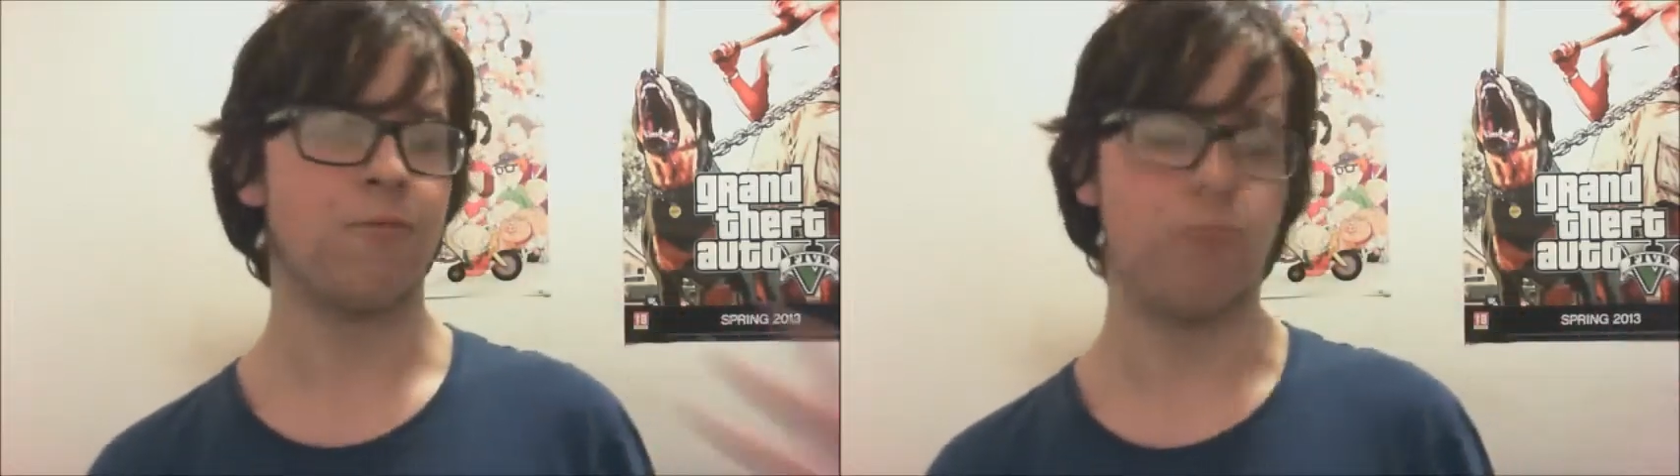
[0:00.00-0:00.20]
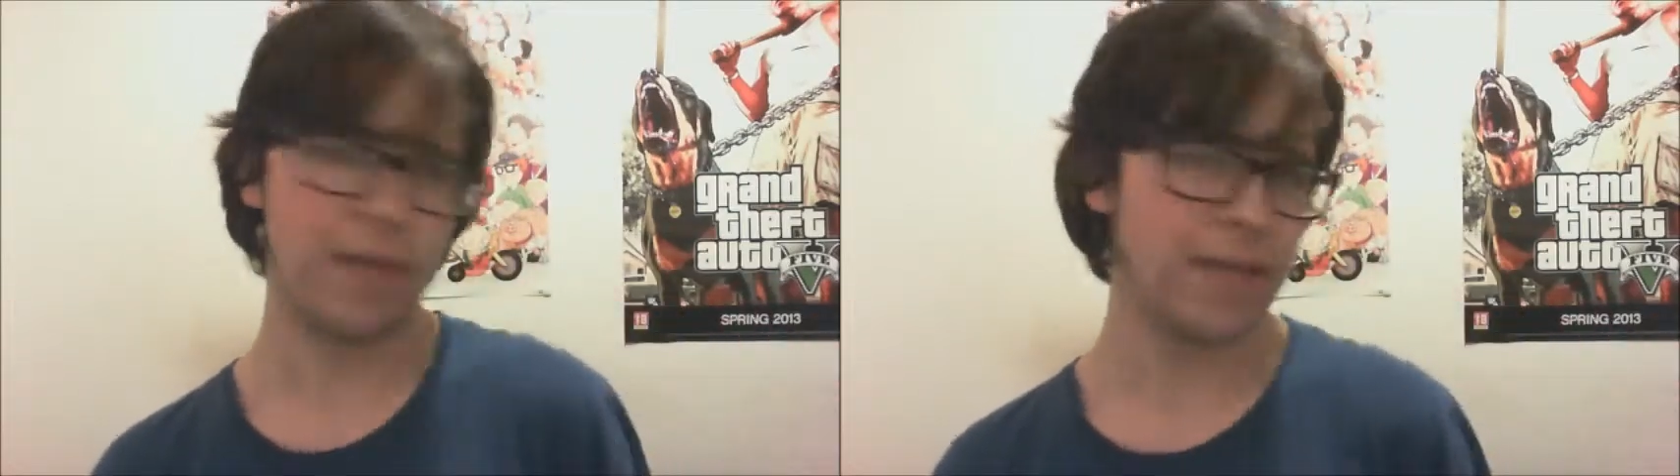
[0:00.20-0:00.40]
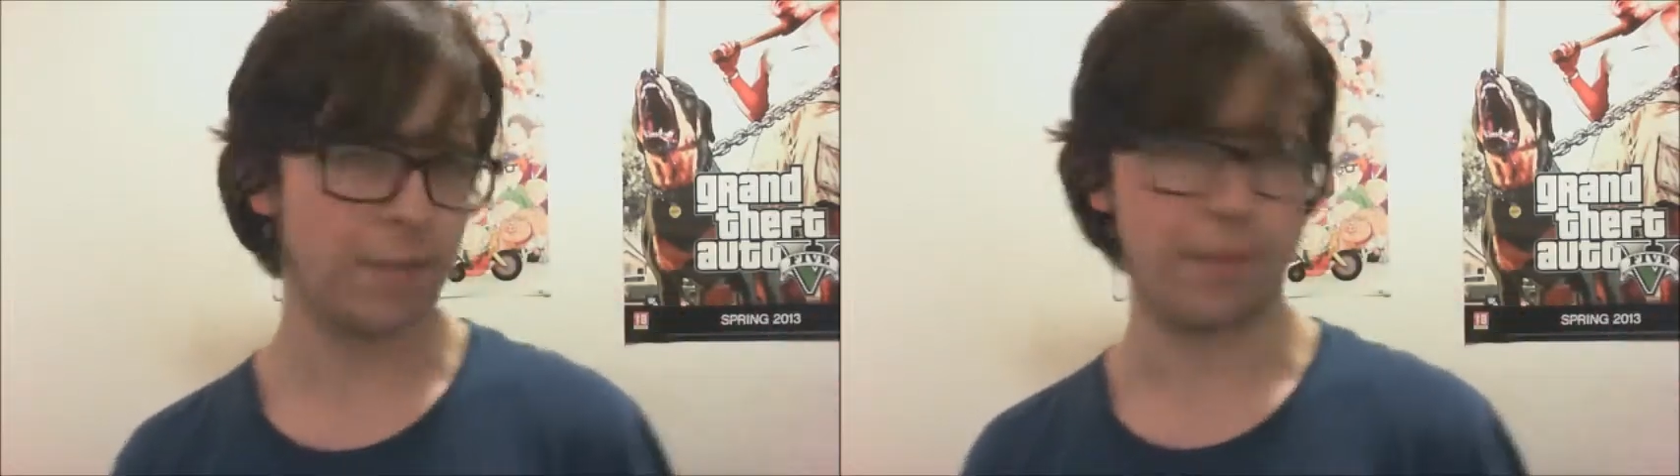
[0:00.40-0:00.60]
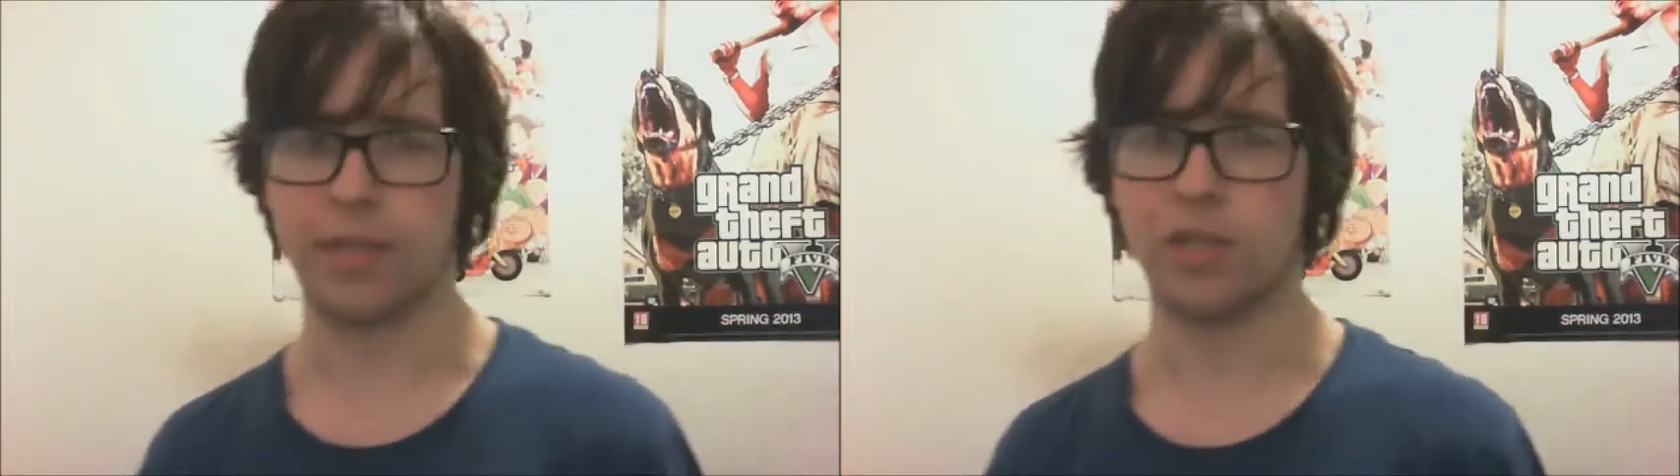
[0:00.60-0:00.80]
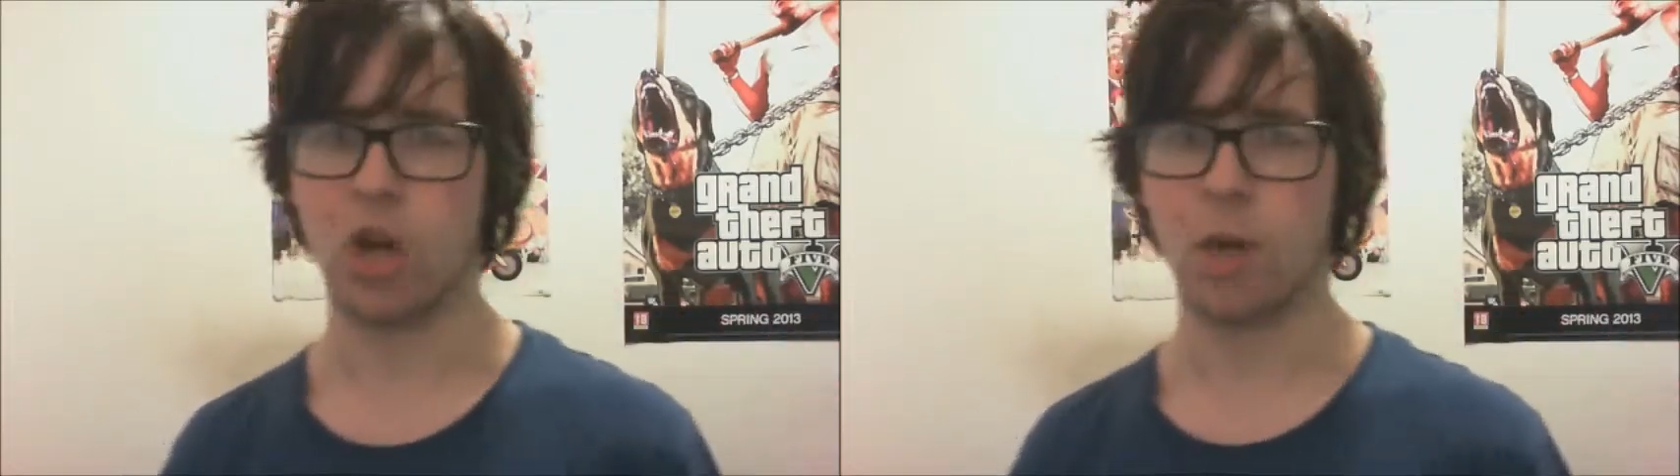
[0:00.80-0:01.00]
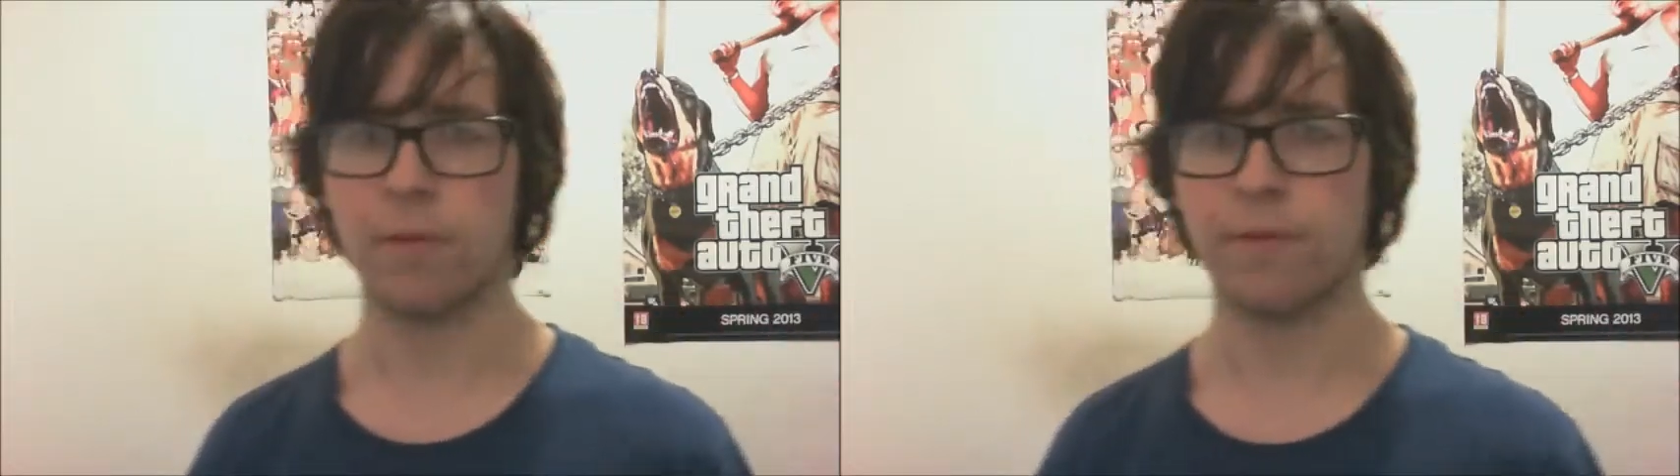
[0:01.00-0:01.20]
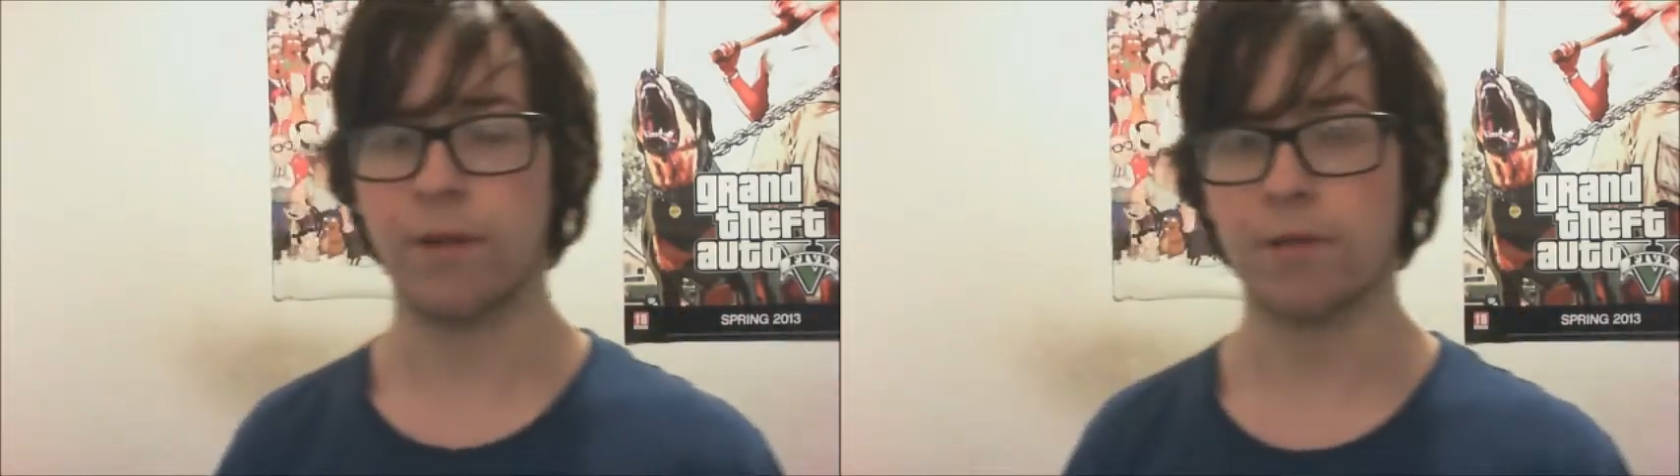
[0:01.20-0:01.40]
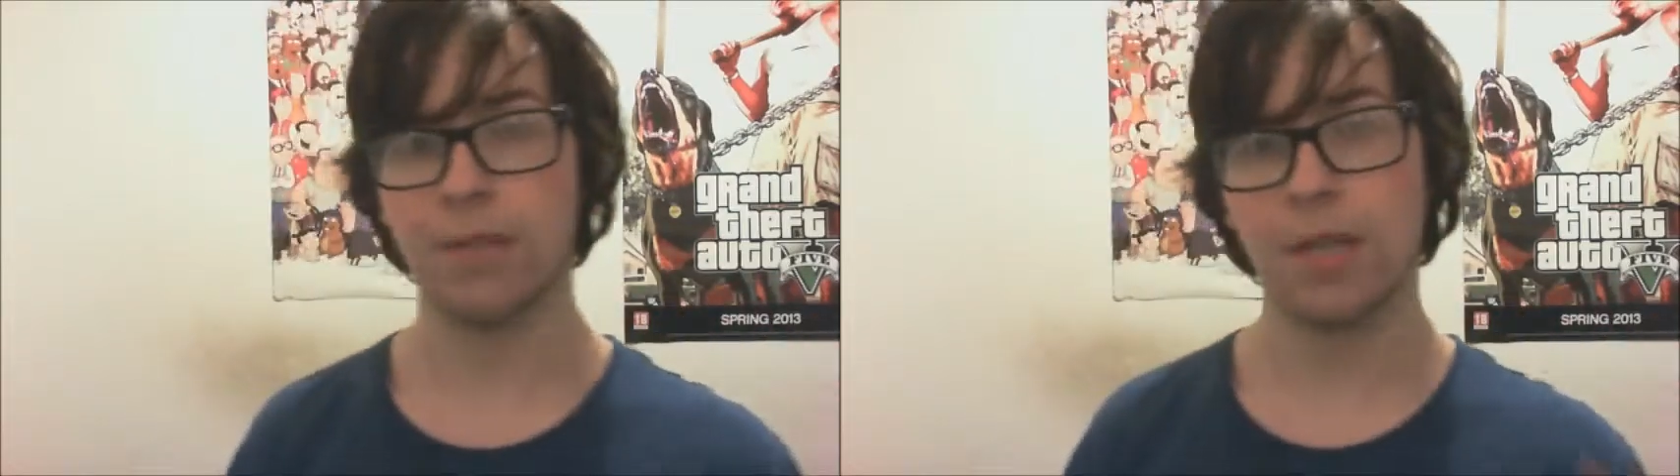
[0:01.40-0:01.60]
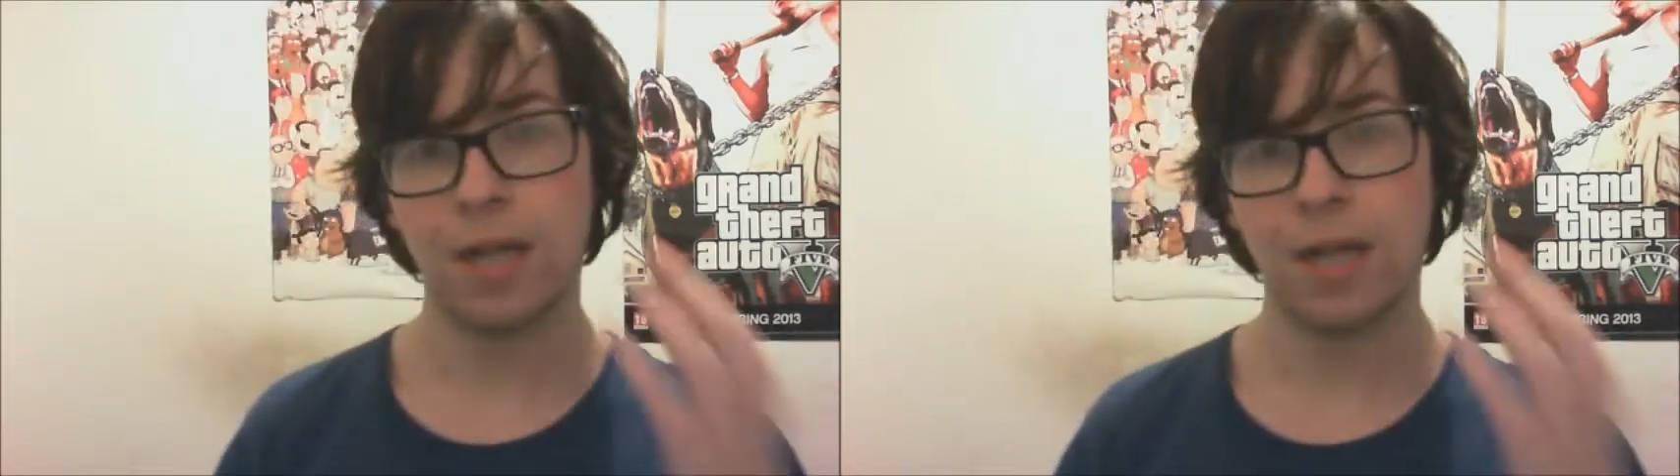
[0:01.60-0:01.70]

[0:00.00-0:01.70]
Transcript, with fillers: reasonably enjoyable film.